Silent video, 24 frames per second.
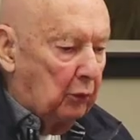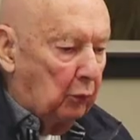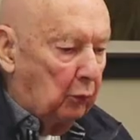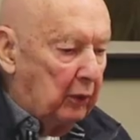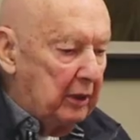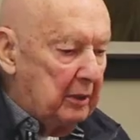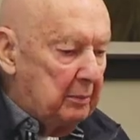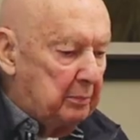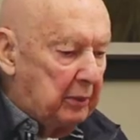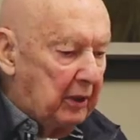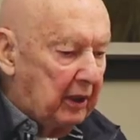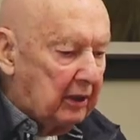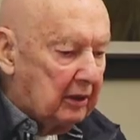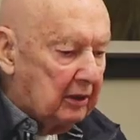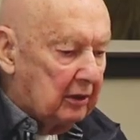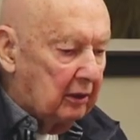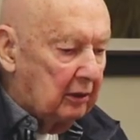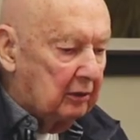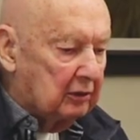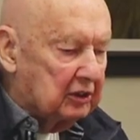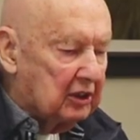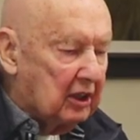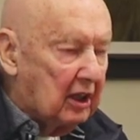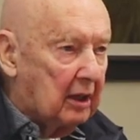We picked
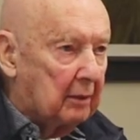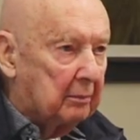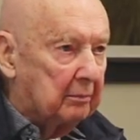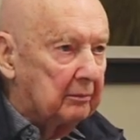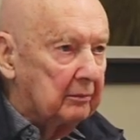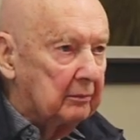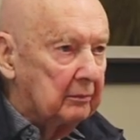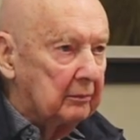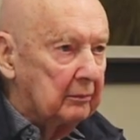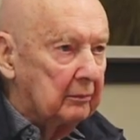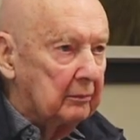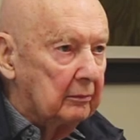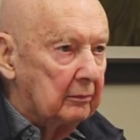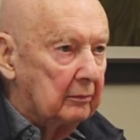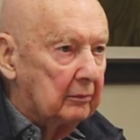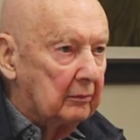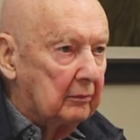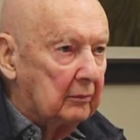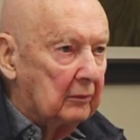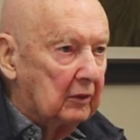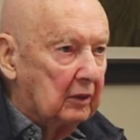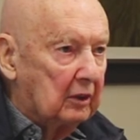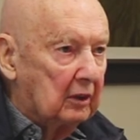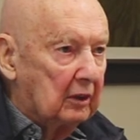those up,
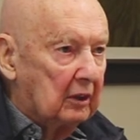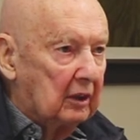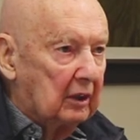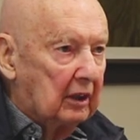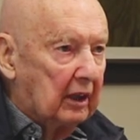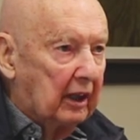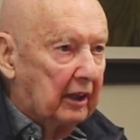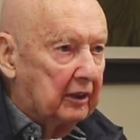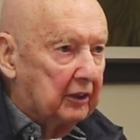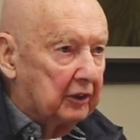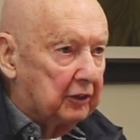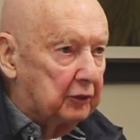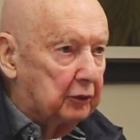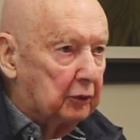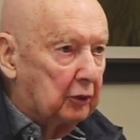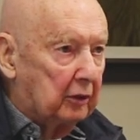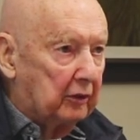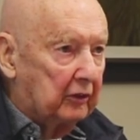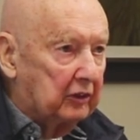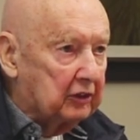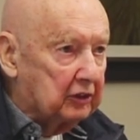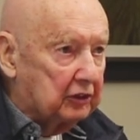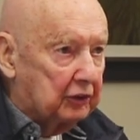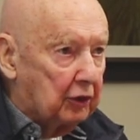and the two of
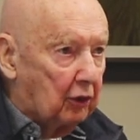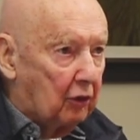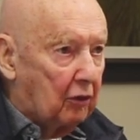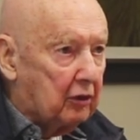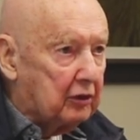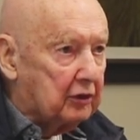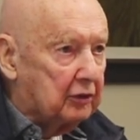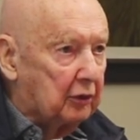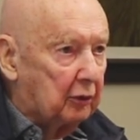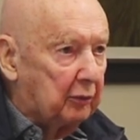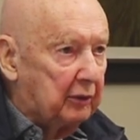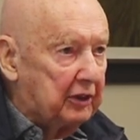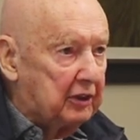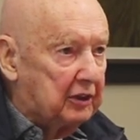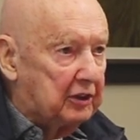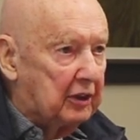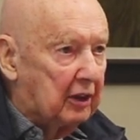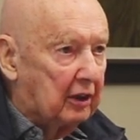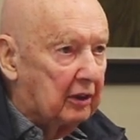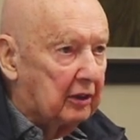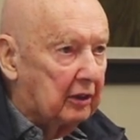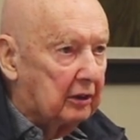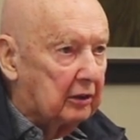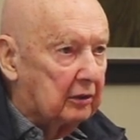us talked to each
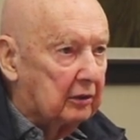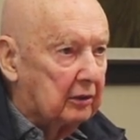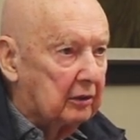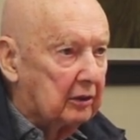other